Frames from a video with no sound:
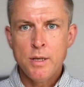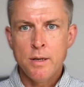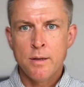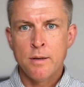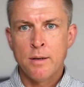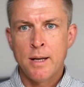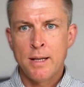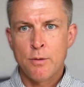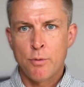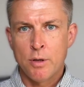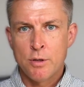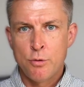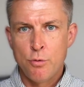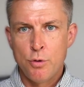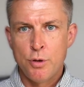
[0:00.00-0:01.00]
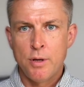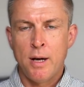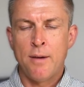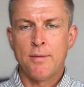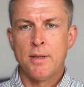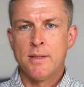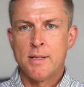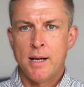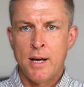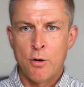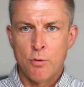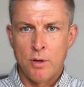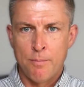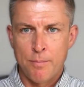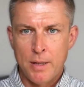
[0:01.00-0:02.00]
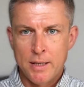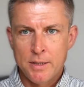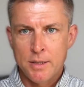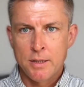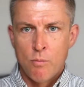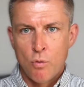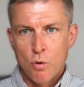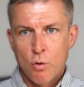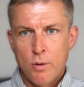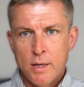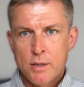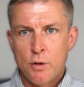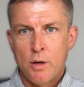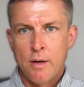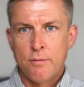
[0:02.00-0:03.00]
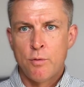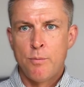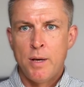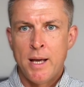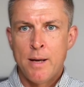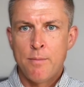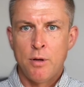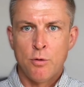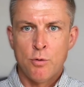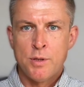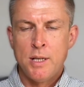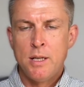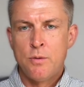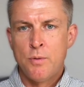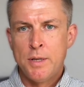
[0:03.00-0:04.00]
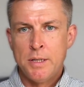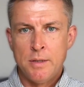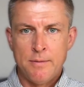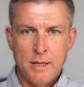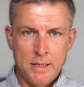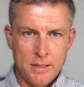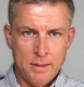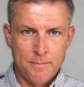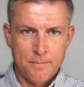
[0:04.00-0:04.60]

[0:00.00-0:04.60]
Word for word: a cataract surgery after the I O L implanted, more or less you have to be able to see twenty twenty.